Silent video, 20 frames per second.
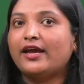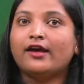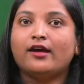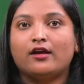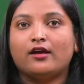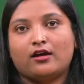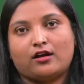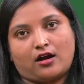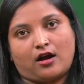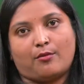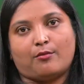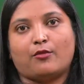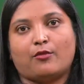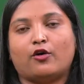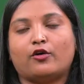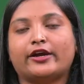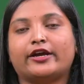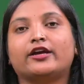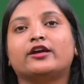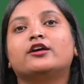come. Okay,
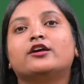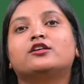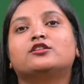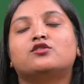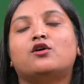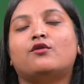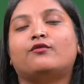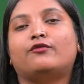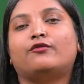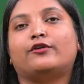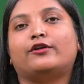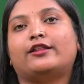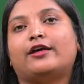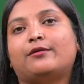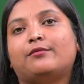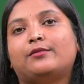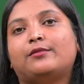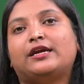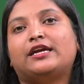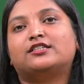so for them
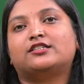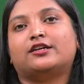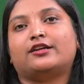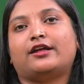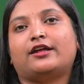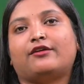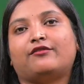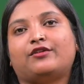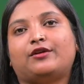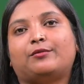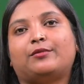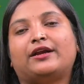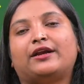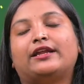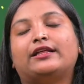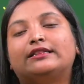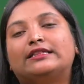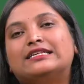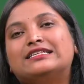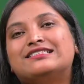each and everybody,
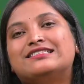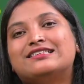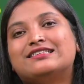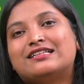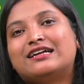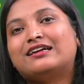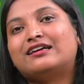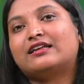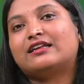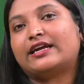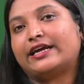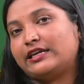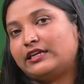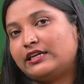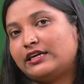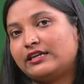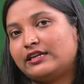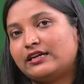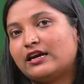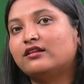this is the criteria
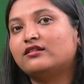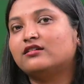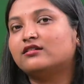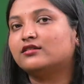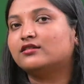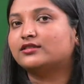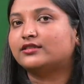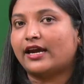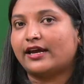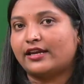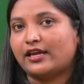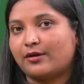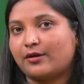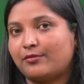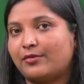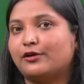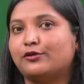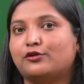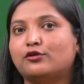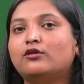nurse can able to
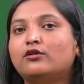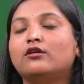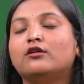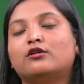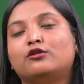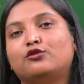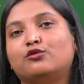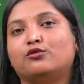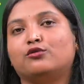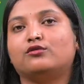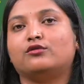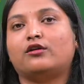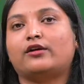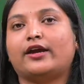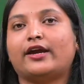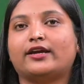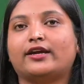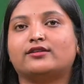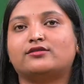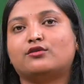do. Okay,
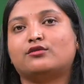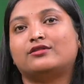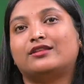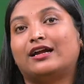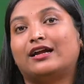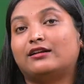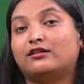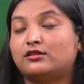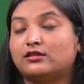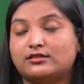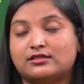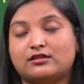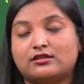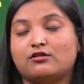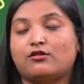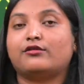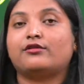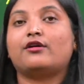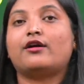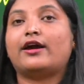so that scenario
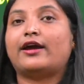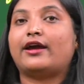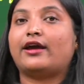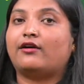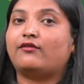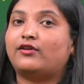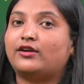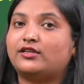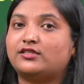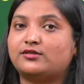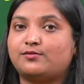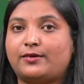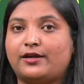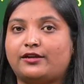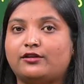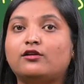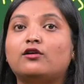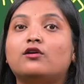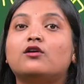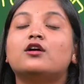I have explained. No,
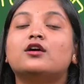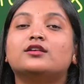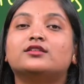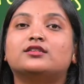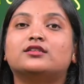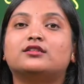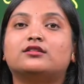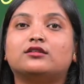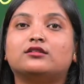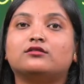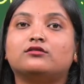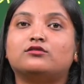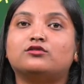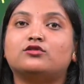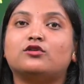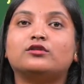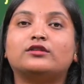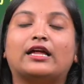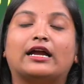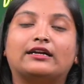so
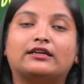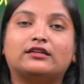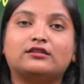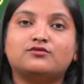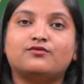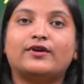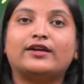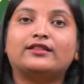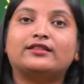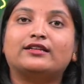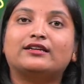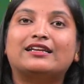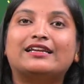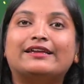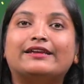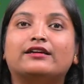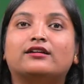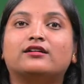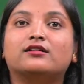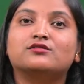that is why the clinical
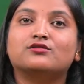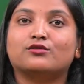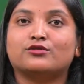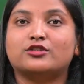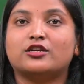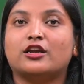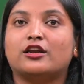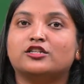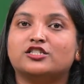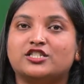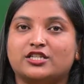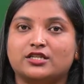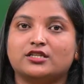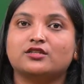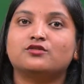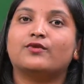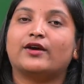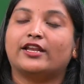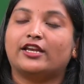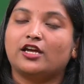sociology is
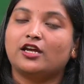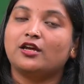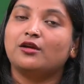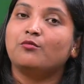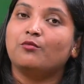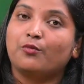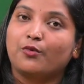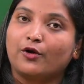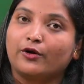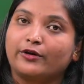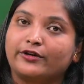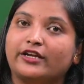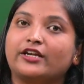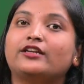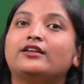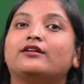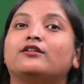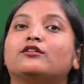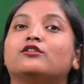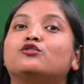very important
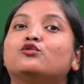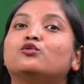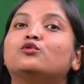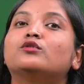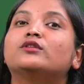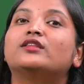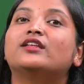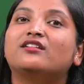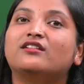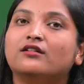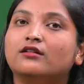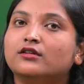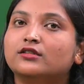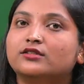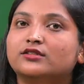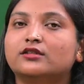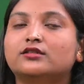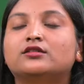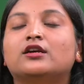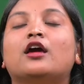to the nurses
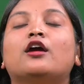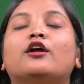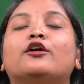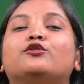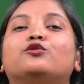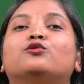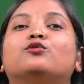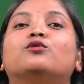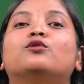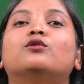to